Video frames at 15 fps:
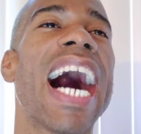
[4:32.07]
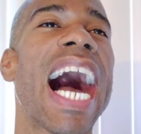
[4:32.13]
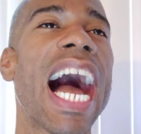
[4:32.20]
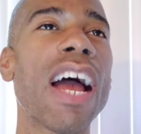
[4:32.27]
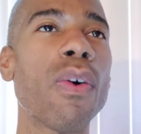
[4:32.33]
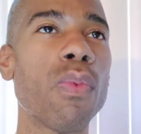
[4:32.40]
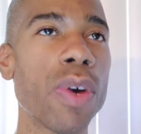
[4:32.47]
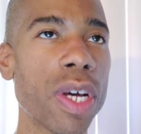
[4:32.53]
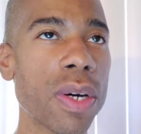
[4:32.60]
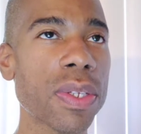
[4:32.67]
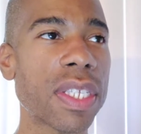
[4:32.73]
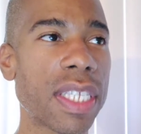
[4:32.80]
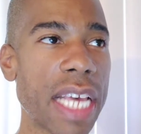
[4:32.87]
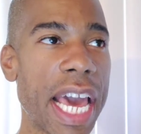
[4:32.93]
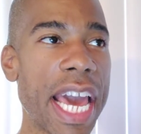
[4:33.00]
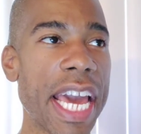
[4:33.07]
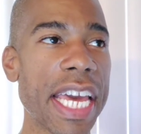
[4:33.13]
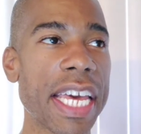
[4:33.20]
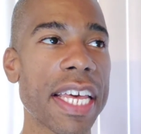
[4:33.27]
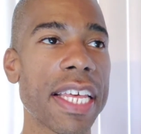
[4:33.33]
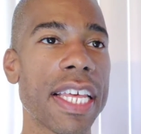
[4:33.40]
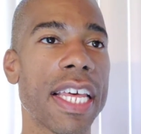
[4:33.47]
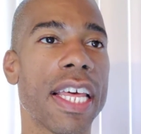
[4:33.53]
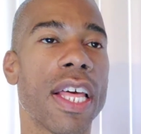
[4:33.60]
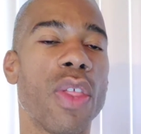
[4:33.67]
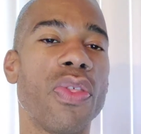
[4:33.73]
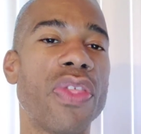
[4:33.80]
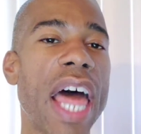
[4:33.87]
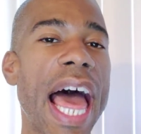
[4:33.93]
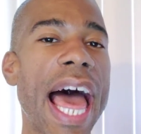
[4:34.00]
I will say
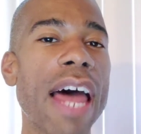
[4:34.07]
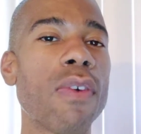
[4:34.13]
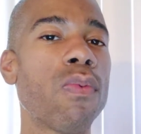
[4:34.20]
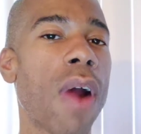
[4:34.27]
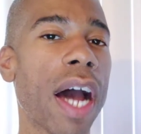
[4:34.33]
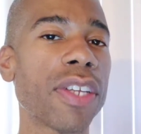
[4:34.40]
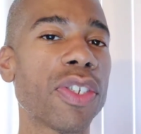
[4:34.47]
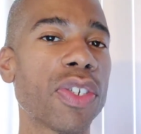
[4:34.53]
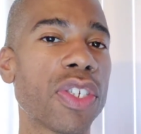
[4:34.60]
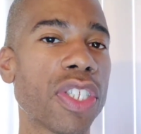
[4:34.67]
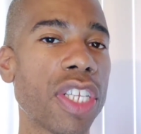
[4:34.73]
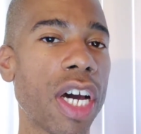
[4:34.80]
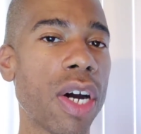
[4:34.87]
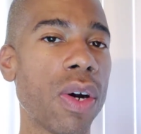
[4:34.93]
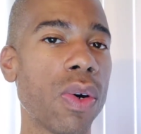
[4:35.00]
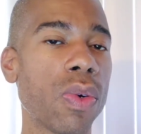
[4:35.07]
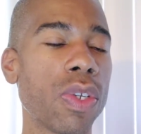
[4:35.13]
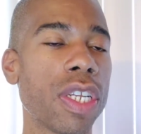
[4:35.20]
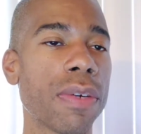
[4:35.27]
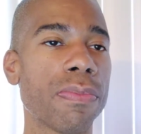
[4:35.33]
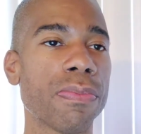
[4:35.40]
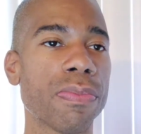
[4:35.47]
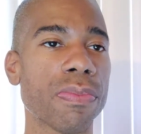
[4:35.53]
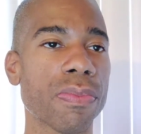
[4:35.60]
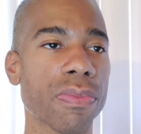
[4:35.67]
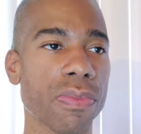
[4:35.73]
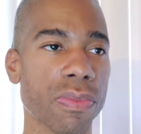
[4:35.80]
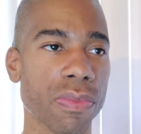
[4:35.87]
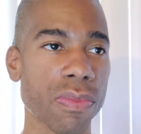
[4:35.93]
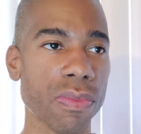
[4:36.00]
that Roger Stone
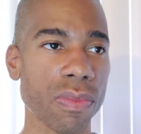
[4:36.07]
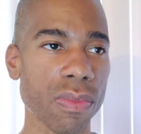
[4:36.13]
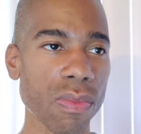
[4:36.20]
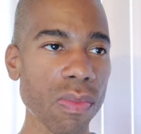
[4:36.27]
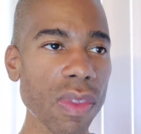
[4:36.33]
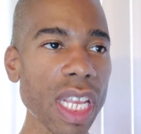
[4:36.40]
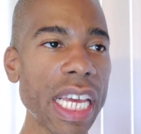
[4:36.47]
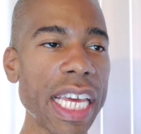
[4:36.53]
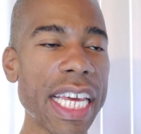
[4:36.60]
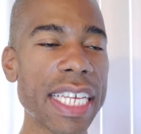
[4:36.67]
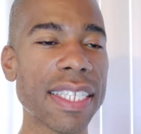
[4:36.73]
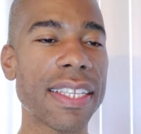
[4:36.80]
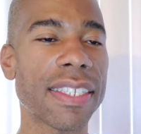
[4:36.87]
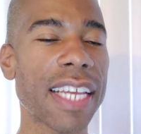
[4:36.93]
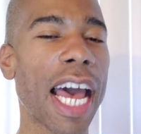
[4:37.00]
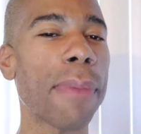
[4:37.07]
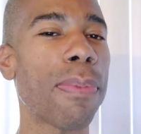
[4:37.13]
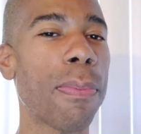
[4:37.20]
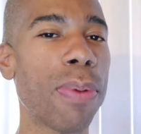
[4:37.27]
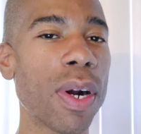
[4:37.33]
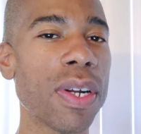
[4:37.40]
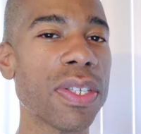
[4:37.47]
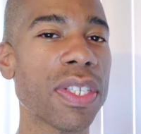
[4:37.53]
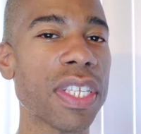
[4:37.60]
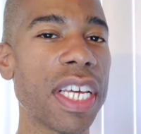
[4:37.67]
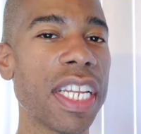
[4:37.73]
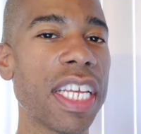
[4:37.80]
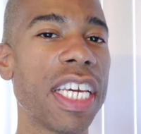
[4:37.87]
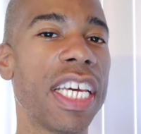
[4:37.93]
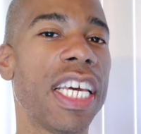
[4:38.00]
is the type of
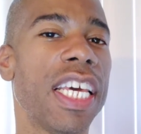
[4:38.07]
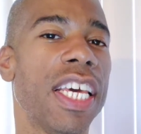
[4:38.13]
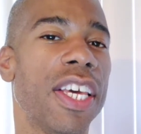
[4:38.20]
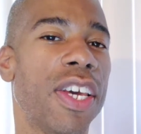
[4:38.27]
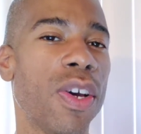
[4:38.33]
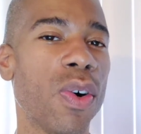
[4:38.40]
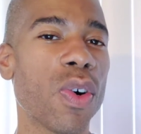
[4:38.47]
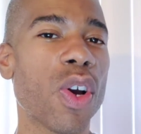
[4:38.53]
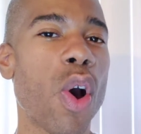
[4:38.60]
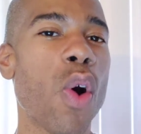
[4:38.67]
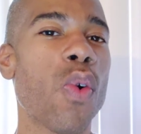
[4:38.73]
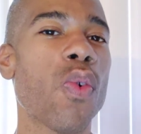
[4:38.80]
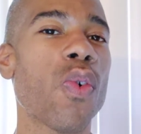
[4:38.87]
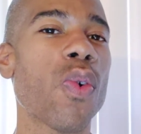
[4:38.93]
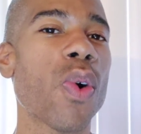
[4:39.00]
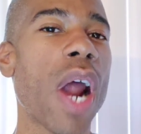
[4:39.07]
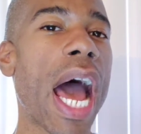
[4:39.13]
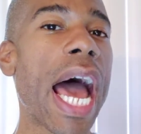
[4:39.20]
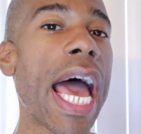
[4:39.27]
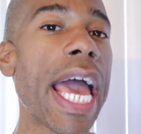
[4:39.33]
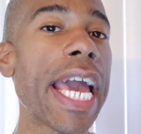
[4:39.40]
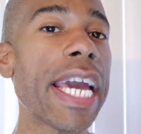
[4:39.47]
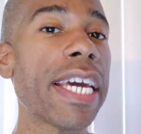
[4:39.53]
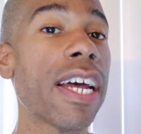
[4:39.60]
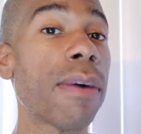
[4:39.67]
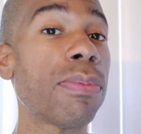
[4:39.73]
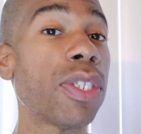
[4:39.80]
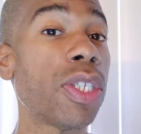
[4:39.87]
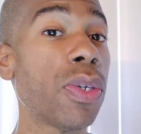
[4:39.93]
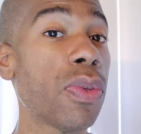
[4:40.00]
person, he'll go right
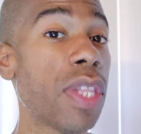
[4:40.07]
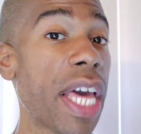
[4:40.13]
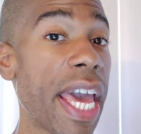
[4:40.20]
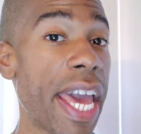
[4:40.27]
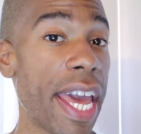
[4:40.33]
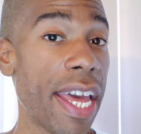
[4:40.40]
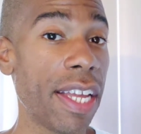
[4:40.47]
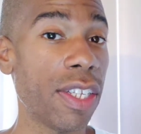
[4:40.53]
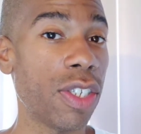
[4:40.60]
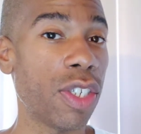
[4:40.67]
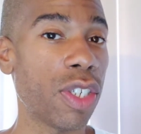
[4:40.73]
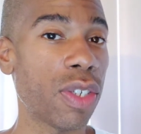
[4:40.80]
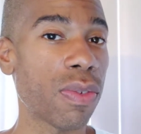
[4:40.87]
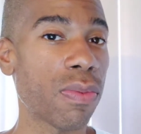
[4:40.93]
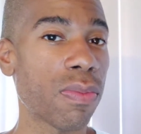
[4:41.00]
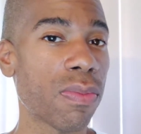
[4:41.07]
up to the edge.